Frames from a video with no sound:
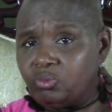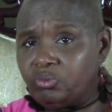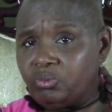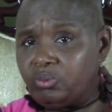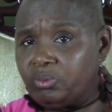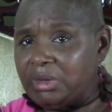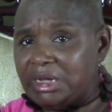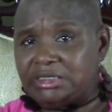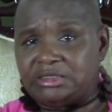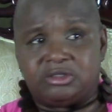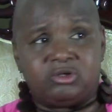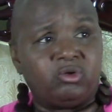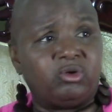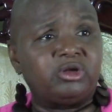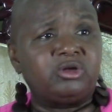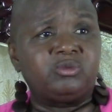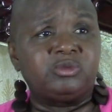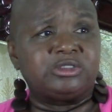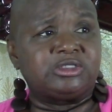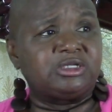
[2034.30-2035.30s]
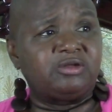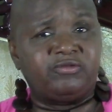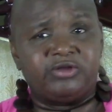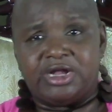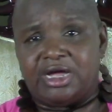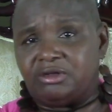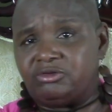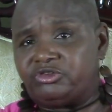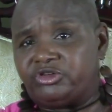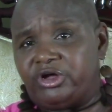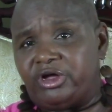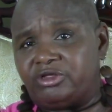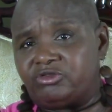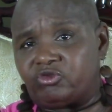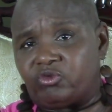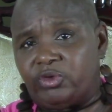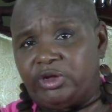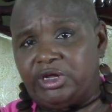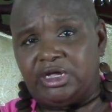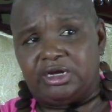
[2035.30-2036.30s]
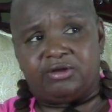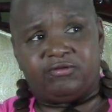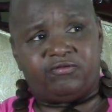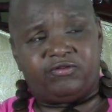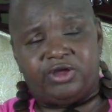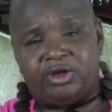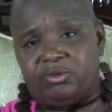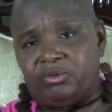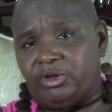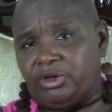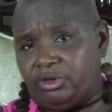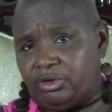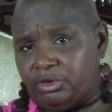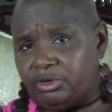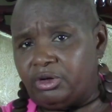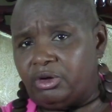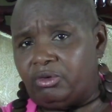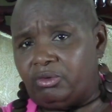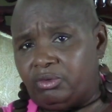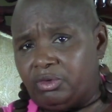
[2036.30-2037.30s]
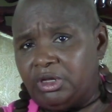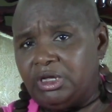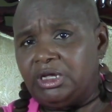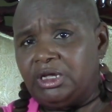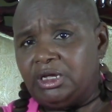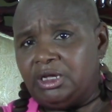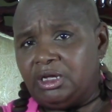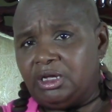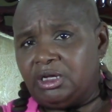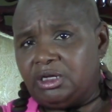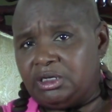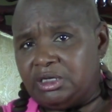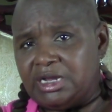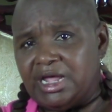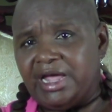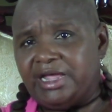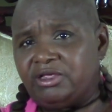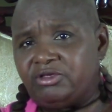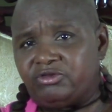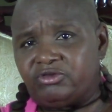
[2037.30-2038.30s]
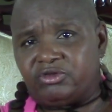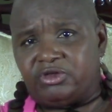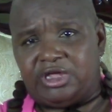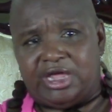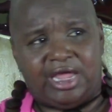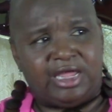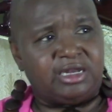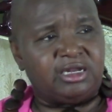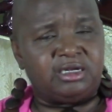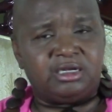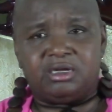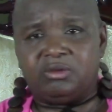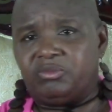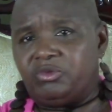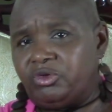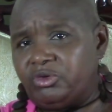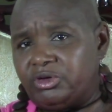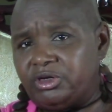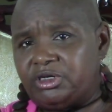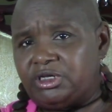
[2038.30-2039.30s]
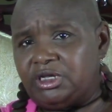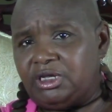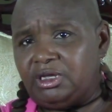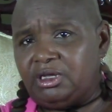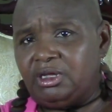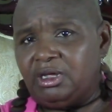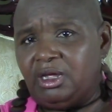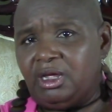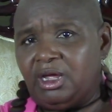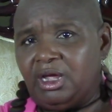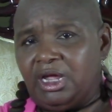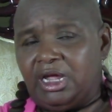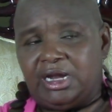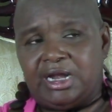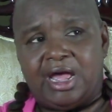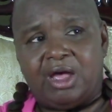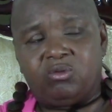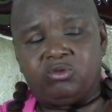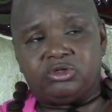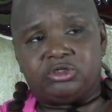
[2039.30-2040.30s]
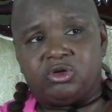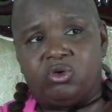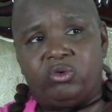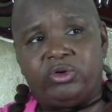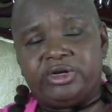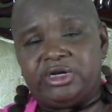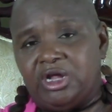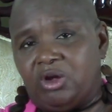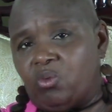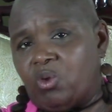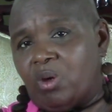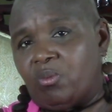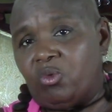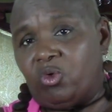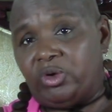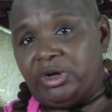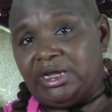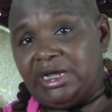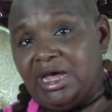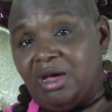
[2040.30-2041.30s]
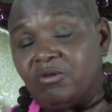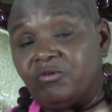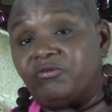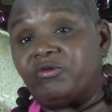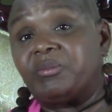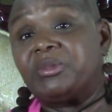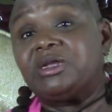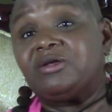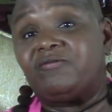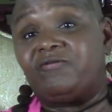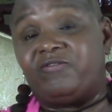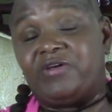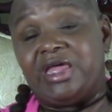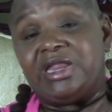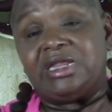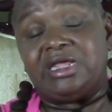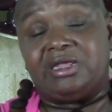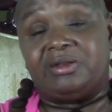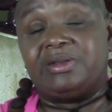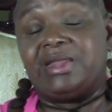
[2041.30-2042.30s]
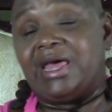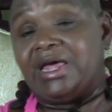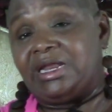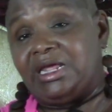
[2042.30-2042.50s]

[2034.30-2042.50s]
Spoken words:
My daughter was living out in Johns Creek in a very, you know, nice gated community. And I was going there one morning coming from an event in that